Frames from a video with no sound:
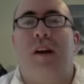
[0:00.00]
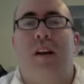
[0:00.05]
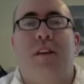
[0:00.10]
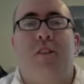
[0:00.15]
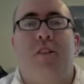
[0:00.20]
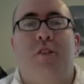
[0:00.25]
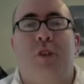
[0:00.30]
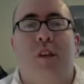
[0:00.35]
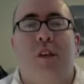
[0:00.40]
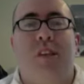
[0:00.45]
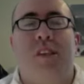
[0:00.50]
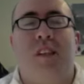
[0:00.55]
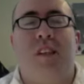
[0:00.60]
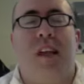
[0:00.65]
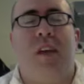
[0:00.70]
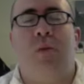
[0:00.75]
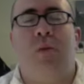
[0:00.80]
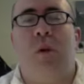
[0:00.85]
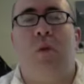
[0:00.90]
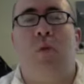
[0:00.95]
just
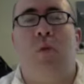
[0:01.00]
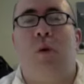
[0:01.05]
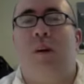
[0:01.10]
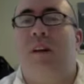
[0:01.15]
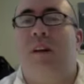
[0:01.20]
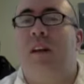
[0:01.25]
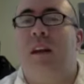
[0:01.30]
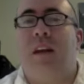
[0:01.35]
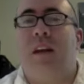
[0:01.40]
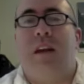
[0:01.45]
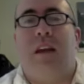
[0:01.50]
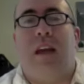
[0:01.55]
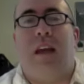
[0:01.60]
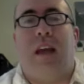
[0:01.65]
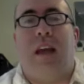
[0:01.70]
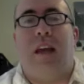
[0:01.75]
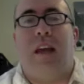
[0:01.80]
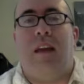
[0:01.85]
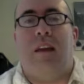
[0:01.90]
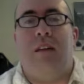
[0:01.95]
like we would
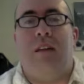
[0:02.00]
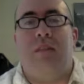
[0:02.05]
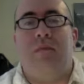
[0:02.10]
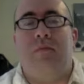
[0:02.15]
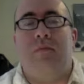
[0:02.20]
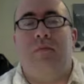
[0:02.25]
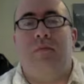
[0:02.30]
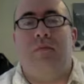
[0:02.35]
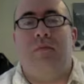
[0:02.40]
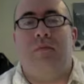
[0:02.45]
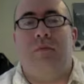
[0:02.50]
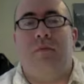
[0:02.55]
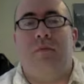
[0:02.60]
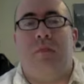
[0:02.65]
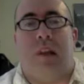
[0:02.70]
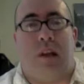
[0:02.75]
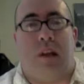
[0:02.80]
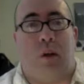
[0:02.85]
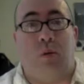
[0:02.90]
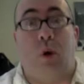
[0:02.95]
a
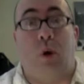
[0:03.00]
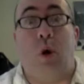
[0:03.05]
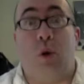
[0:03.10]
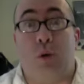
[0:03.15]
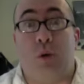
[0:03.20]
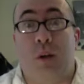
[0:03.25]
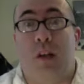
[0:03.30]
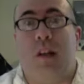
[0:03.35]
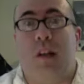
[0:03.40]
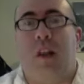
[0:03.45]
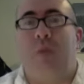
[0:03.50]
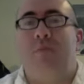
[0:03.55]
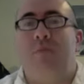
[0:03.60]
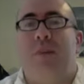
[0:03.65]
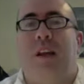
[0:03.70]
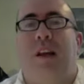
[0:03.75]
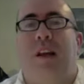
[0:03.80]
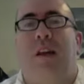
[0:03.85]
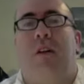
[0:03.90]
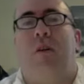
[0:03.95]
Rotary Club
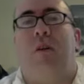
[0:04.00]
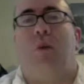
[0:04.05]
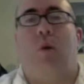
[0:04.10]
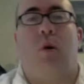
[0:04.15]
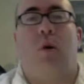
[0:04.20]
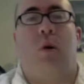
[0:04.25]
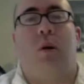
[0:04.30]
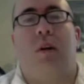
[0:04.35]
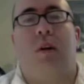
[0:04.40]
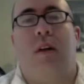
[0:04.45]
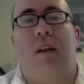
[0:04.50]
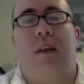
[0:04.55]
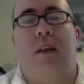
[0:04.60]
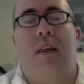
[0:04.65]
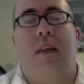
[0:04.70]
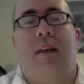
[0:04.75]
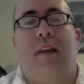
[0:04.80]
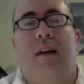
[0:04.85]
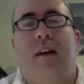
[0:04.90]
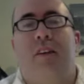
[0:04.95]
meeting or
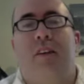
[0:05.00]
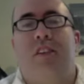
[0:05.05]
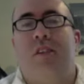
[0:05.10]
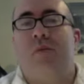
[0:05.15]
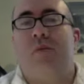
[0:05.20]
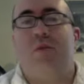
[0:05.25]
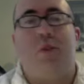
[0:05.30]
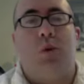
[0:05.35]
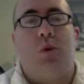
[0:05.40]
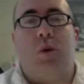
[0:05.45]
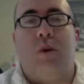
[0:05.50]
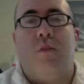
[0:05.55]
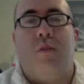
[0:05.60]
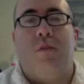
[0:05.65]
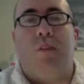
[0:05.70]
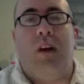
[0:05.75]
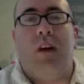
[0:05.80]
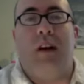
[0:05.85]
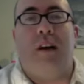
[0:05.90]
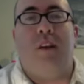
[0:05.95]
some sort
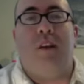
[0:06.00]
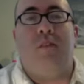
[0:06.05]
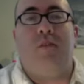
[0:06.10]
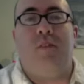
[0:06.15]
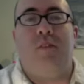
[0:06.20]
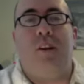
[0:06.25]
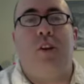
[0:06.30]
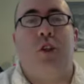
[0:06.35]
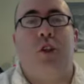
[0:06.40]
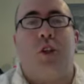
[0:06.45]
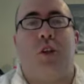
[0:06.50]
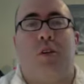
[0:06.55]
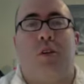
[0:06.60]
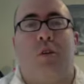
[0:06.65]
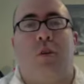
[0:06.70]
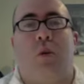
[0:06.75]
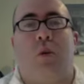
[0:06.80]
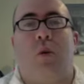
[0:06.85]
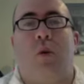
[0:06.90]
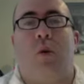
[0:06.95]
of
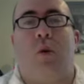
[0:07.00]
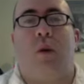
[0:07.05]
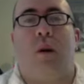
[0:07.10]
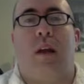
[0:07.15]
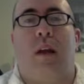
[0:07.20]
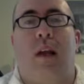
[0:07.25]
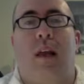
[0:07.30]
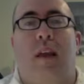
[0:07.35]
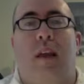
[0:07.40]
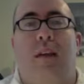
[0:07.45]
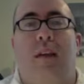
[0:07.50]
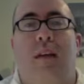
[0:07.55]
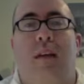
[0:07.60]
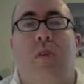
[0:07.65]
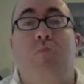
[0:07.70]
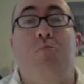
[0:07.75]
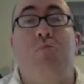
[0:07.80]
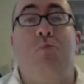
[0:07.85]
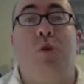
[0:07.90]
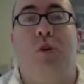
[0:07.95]
convention or a
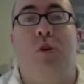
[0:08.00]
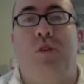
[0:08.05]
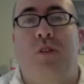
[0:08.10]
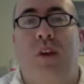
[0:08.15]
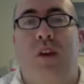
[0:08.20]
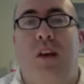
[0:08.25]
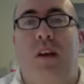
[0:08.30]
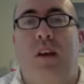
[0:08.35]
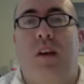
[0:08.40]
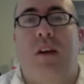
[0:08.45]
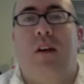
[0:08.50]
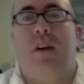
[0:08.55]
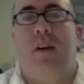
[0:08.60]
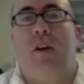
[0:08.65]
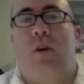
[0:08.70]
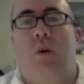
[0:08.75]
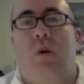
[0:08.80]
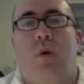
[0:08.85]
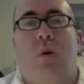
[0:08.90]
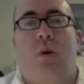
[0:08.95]
movie
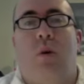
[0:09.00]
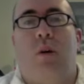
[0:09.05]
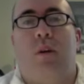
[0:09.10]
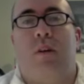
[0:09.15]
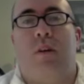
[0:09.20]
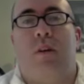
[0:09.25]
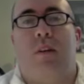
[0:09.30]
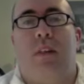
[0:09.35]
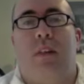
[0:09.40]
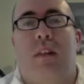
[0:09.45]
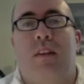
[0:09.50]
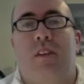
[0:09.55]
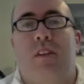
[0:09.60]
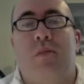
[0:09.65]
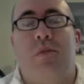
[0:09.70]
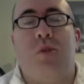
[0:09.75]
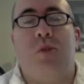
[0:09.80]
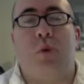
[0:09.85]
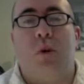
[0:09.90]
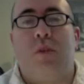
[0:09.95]
or
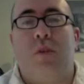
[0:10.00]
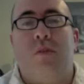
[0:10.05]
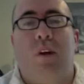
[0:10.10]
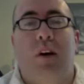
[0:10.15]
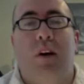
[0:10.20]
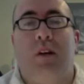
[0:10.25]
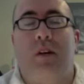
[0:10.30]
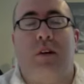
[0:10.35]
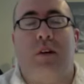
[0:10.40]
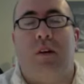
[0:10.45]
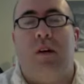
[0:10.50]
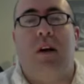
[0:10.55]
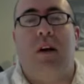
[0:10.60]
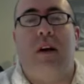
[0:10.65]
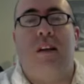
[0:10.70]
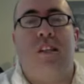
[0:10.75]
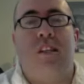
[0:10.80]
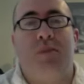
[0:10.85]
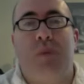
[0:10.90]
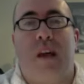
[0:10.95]
some sort of other
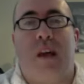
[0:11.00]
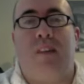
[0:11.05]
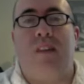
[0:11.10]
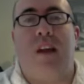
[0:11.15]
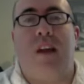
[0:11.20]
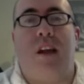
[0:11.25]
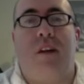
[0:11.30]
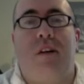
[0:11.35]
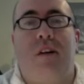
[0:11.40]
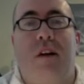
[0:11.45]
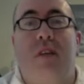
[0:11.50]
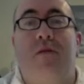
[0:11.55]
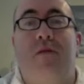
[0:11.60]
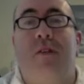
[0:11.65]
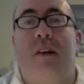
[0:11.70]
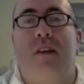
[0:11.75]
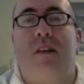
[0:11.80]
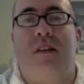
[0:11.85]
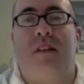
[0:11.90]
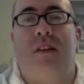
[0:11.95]
spectator
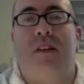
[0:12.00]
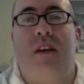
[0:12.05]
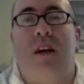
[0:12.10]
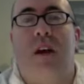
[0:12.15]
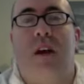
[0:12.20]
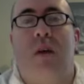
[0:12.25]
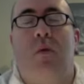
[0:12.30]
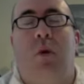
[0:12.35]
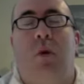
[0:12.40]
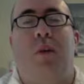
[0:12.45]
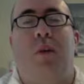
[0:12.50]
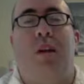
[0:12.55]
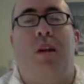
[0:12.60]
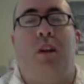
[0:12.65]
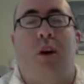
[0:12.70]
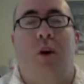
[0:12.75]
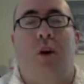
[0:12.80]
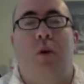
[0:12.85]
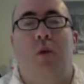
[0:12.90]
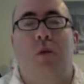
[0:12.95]
event where
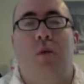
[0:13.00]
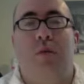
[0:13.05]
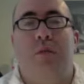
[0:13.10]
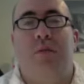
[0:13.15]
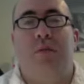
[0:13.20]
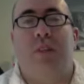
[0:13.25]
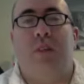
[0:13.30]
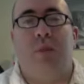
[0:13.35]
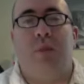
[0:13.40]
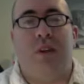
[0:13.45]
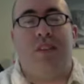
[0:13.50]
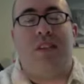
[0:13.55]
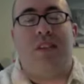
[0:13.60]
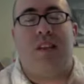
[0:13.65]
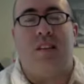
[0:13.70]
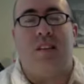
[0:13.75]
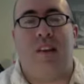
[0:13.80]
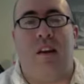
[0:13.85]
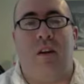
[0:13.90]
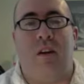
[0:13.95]
go, we
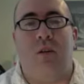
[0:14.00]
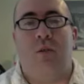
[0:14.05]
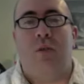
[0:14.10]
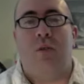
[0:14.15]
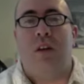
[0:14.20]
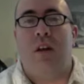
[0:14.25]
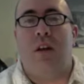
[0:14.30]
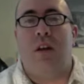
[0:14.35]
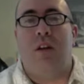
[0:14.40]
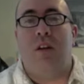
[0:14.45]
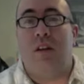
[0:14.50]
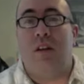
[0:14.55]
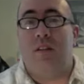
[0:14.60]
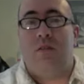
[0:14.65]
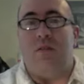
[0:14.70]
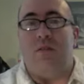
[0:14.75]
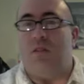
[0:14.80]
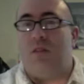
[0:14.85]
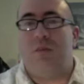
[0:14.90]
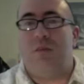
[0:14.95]
sit down
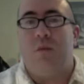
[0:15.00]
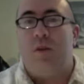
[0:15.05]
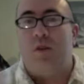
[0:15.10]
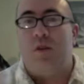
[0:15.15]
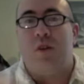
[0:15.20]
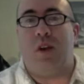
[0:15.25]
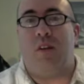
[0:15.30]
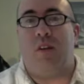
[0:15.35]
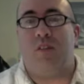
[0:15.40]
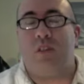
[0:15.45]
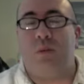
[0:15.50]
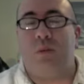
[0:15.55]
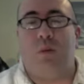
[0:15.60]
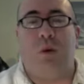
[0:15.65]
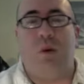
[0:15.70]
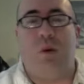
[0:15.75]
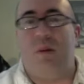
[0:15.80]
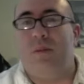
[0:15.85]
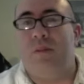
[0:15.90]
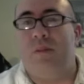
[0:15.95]
in the most
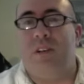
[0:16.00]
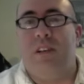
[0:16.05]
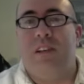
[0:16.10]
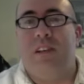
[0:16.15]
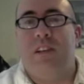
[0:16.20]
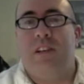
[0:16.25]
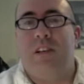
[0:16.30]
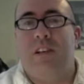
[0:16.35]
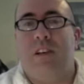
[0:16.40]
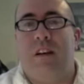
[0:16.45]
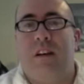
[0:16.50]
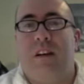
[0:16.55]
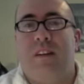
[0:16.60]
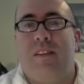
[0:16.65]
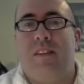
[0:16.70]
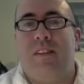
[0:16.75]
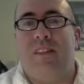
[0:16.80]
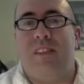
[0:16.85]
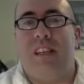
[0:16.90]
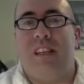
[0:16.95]
comfortable
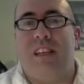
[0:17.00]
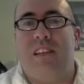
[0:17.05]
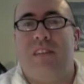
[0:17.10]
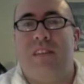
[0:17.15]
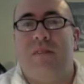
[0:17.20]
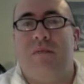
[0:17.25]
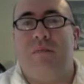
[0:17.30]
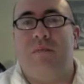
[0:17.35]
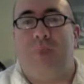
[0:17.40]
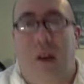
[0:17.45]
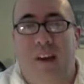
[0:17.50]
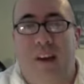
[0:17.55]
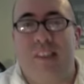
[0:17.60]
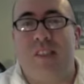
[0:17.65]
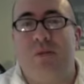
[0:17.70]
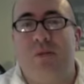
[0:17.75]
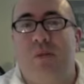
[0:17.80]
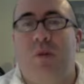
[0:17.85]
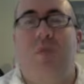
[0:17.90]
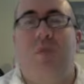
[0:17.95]
seat
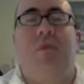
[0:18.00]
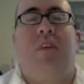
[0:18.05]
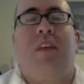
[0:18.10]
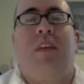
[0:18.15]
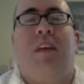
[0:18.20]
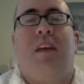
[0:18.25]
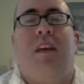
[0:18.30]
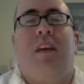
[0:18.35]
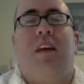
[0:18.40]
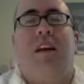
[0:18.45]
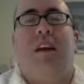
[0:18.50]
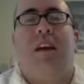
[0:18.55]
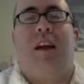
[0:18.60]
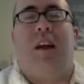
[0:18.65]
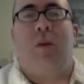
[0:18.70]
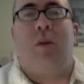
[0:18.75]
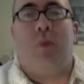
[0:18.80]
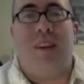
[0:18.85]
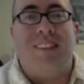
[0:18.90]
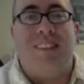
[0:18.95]
possible,
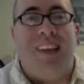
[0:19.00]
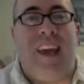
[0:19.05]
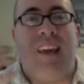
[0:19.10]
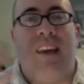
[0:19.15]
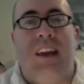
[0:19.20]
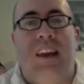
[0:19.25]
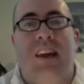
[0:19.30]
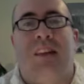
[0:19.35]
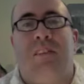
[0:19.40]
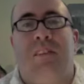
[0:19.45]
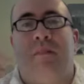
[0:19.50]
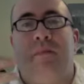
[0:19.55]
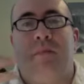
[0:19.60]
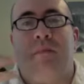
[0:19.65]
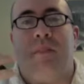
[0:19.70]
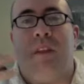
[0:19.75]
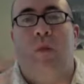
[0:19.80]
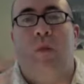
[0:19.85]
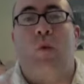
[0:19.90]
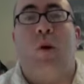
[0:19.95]
and we take in.
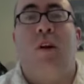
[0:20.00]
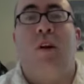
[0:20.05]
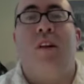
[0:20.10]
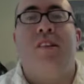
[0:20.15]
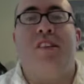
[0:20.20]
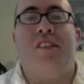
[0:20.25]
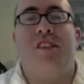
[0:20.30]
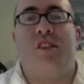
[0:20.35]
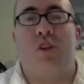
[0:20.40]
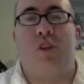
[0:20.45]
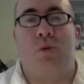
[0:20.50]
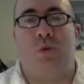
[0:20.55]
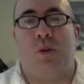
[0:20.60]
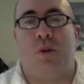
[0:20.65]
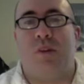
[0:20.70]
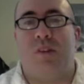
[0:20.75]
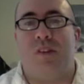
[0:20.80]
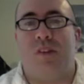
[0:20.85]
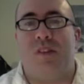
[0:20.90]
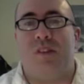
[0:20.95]
We're
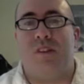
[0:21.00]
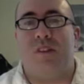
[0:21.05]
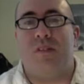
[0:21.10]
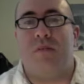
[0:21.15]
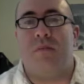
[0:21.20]
consumers.